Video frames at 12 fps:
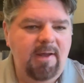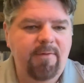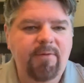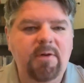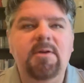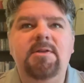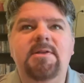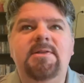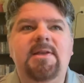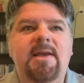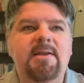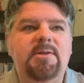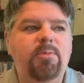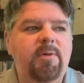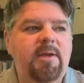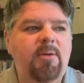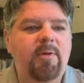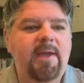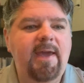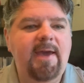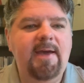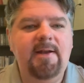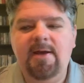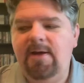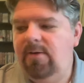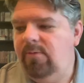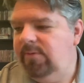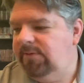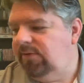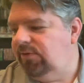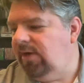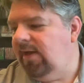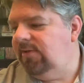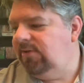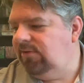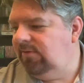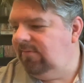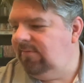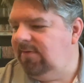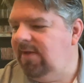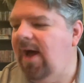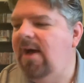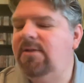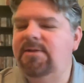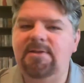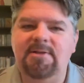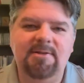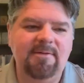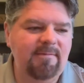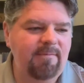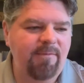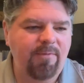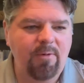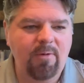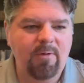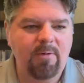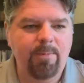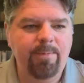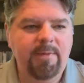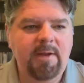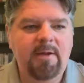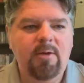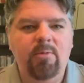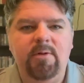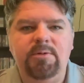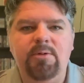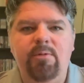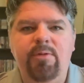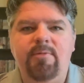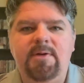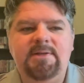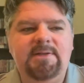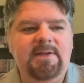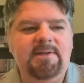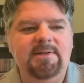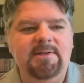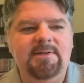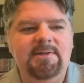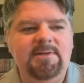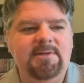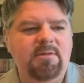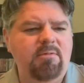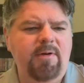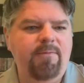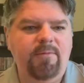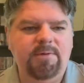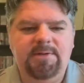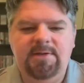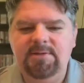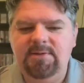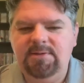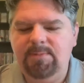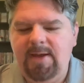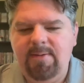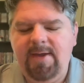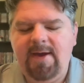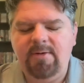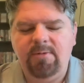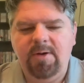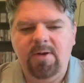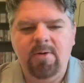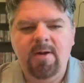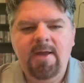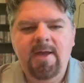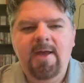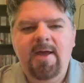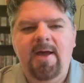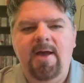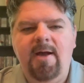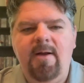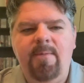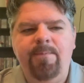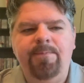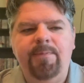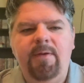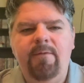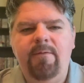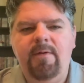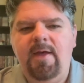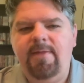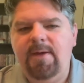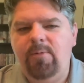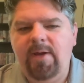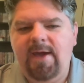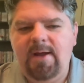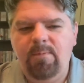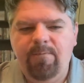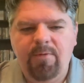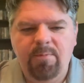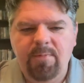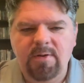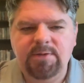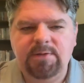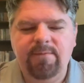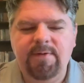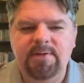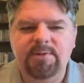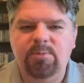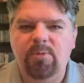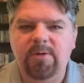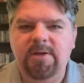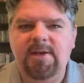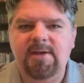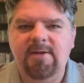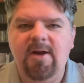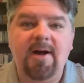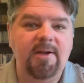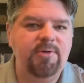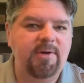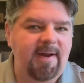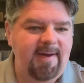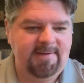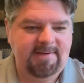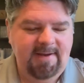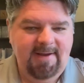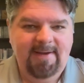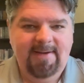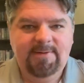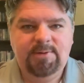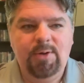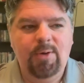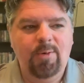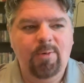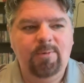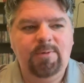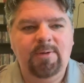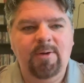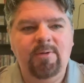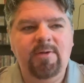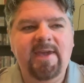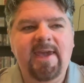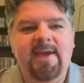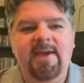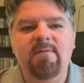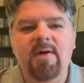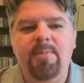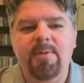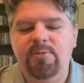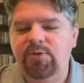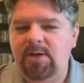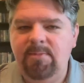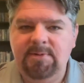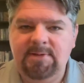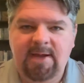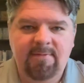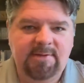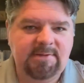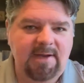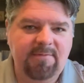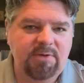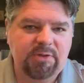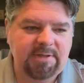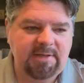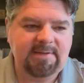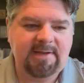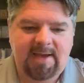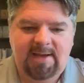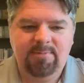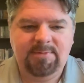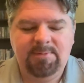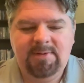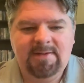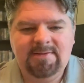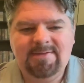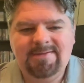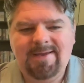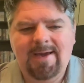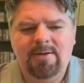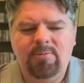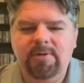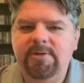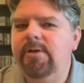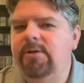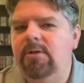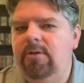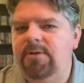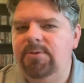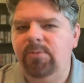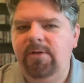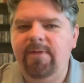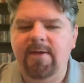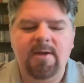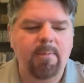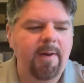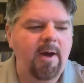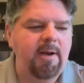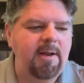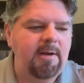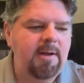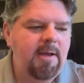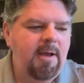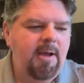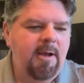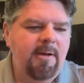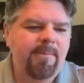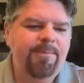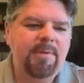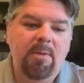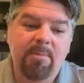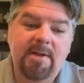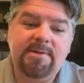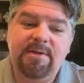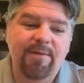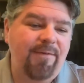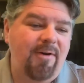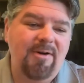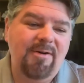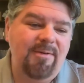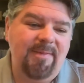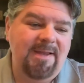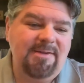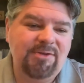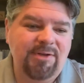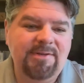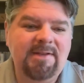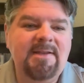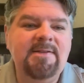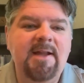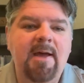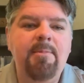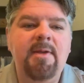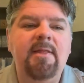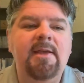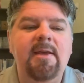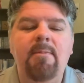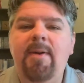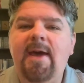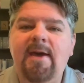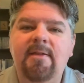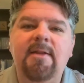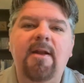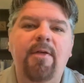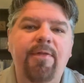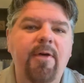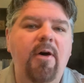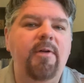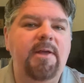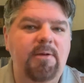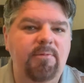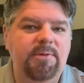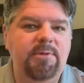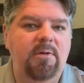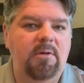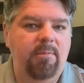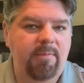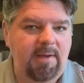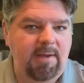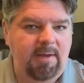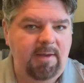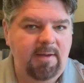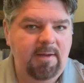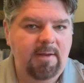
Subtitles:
for goodness sakes, we had, was it Josh Doctson for, what, three or four seasons, maybe? I don't know. I think we had him for most of his rookie contract. So, you know, you can't give up on Jamin Davis after six games. I mean, it's kind of ridiculous when you think about it. But so far, he's not been the impact that I thought he was going to be.